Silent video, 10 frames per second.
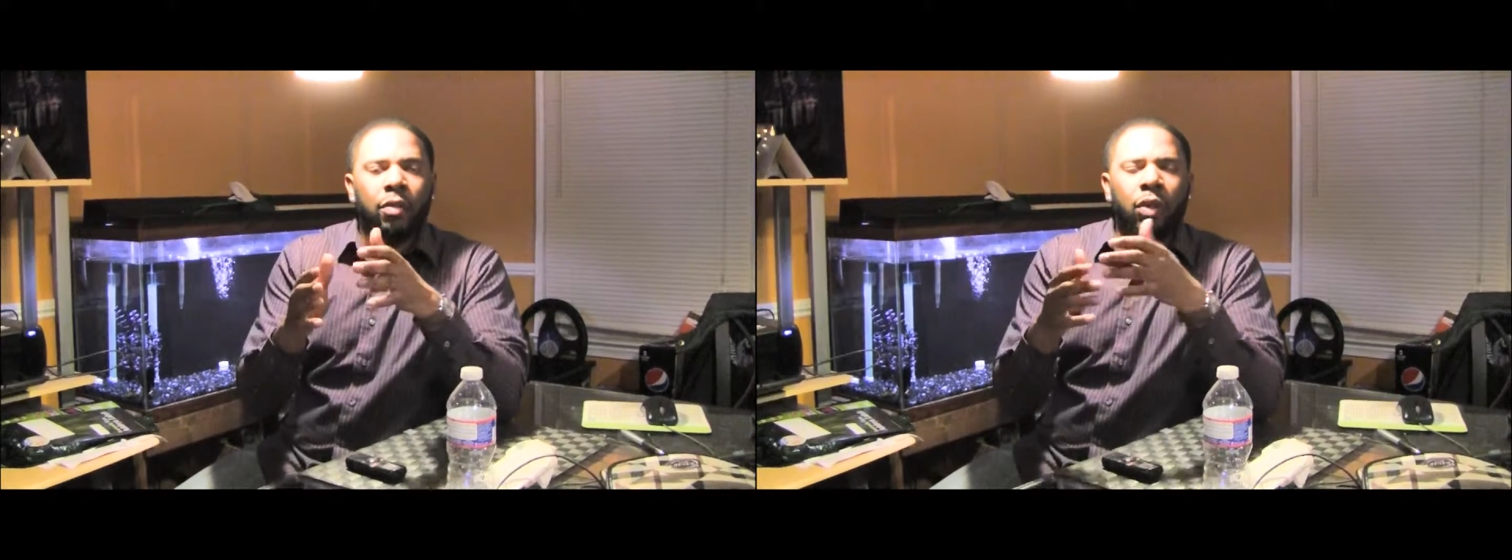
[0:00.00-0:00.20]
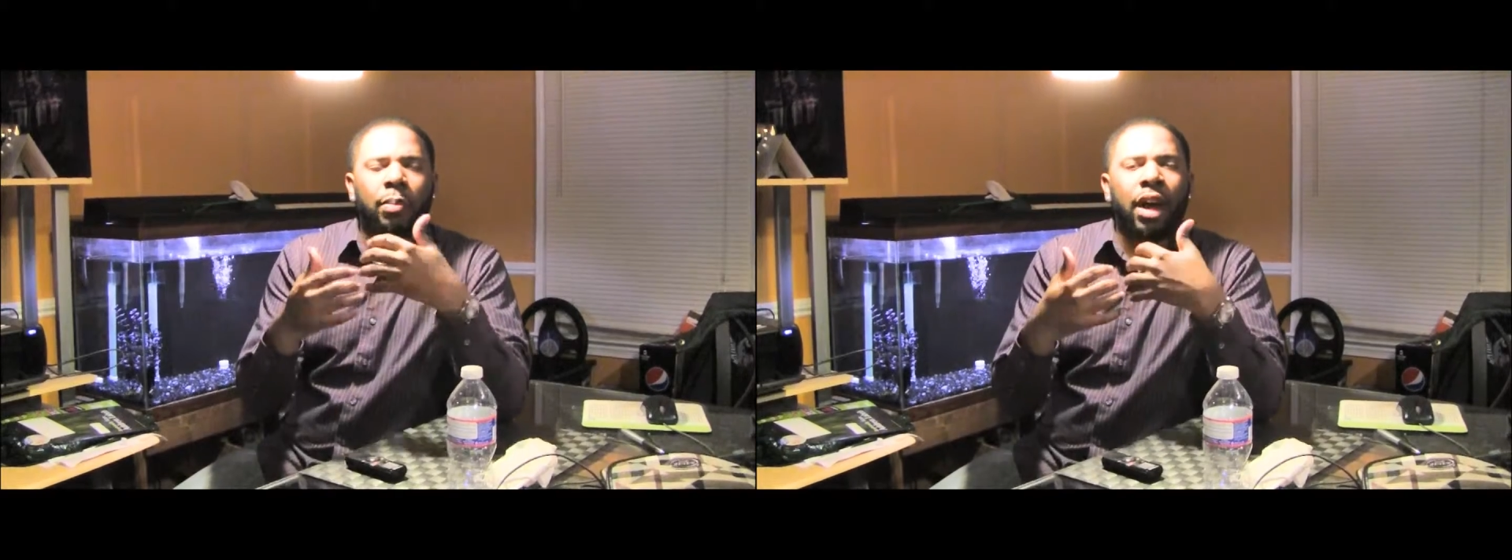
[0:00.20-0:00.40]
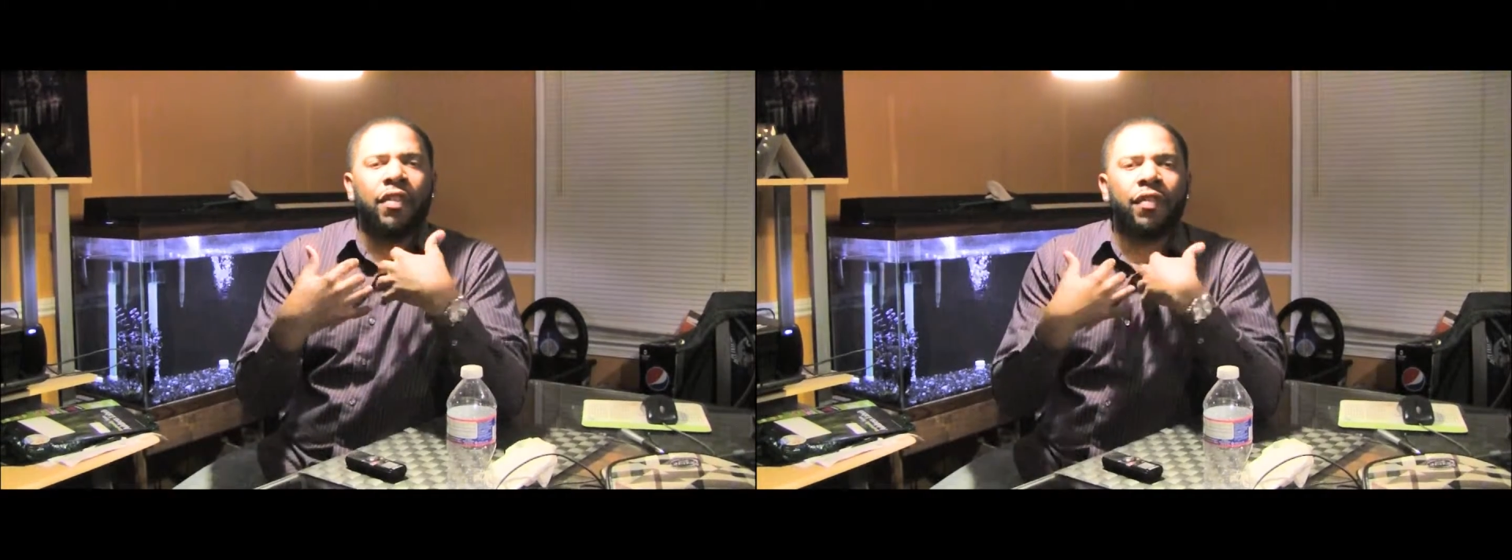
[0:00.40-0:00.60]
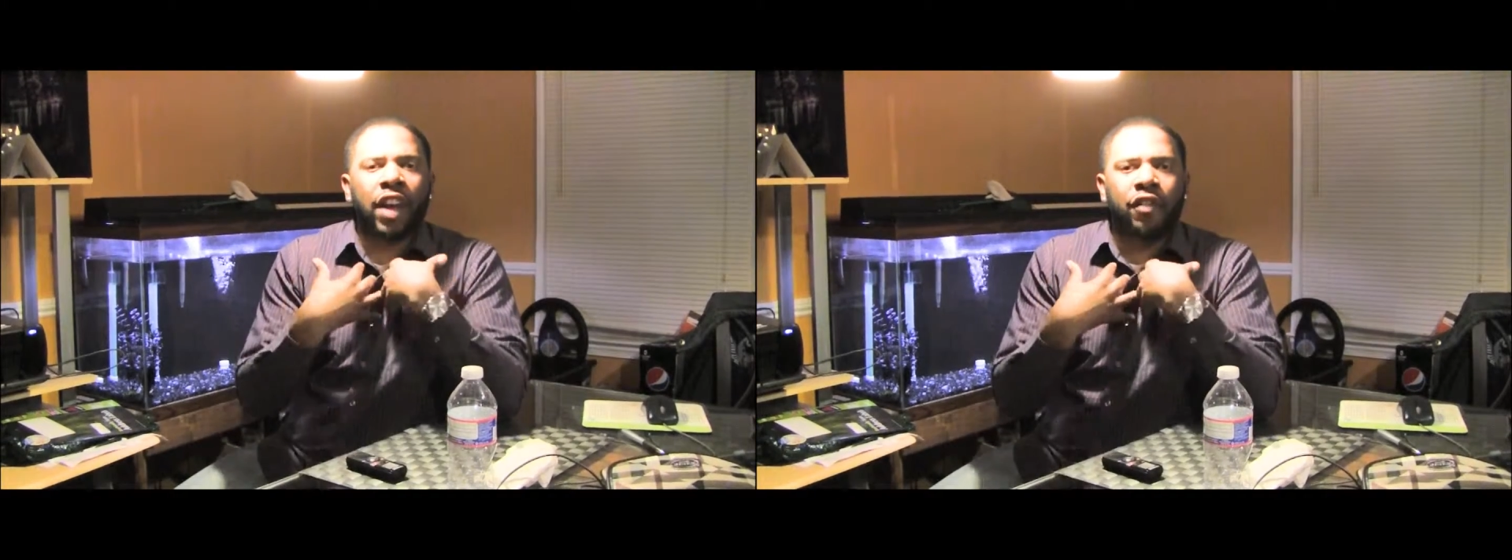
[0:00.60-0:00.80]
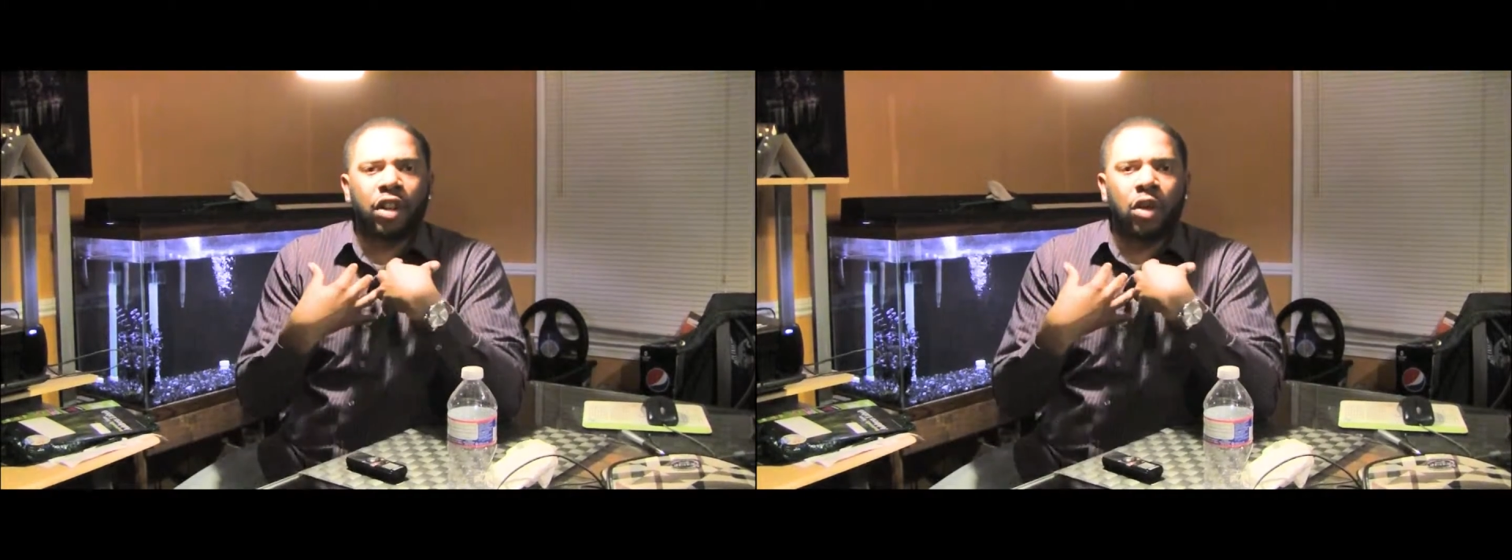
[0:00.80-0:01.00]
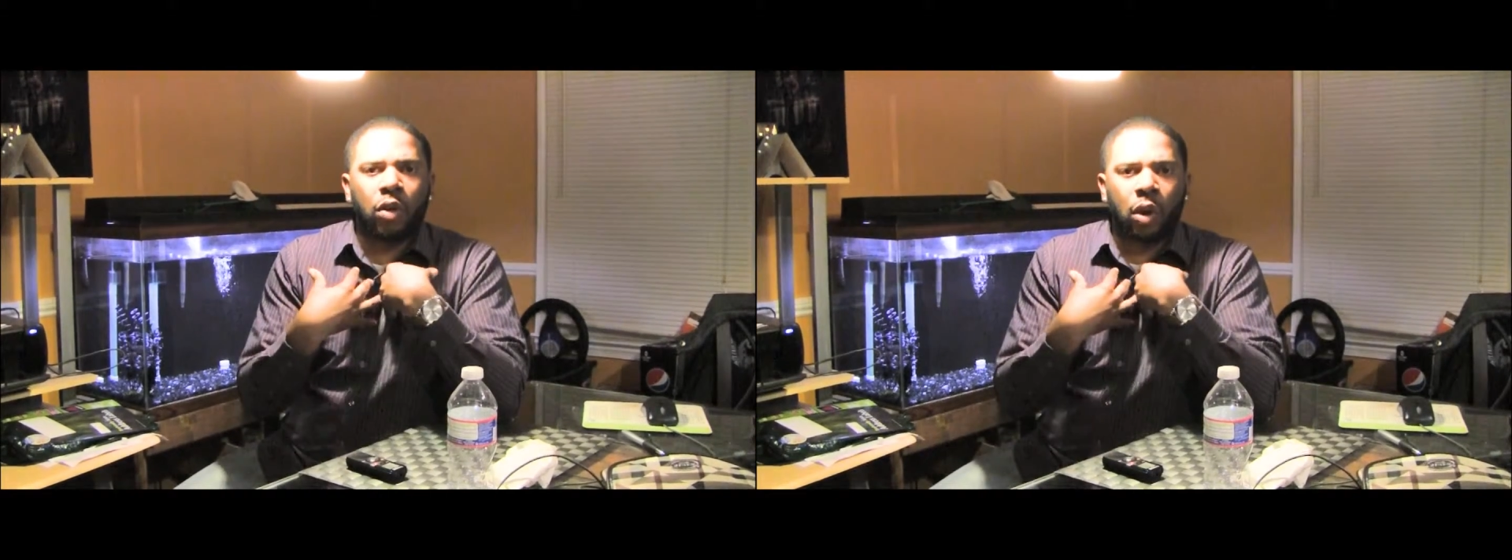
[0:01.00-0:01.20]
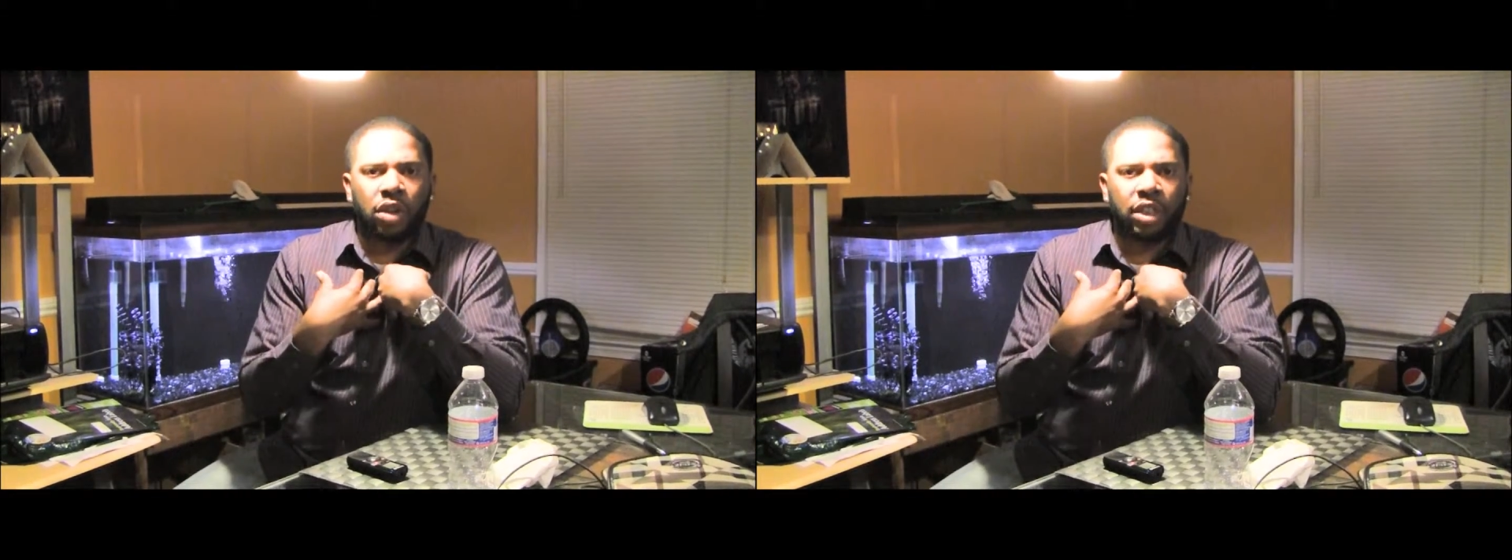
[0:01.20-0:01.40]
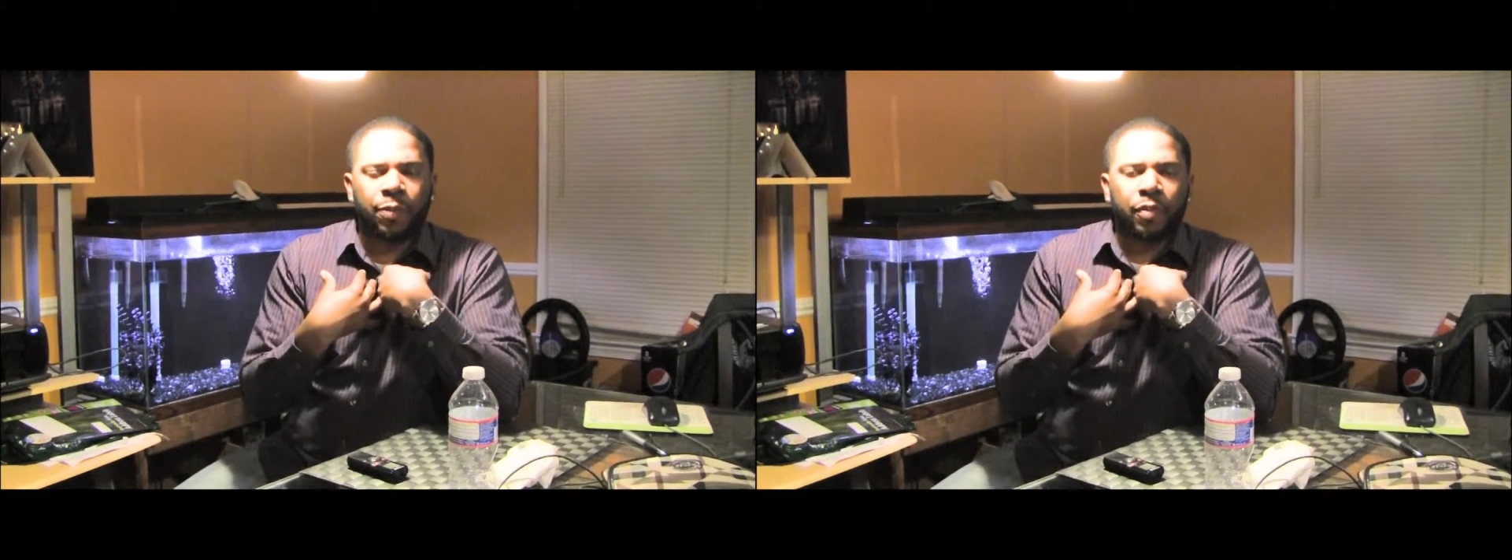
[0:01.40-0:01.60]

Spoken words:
one of my favorite quotes.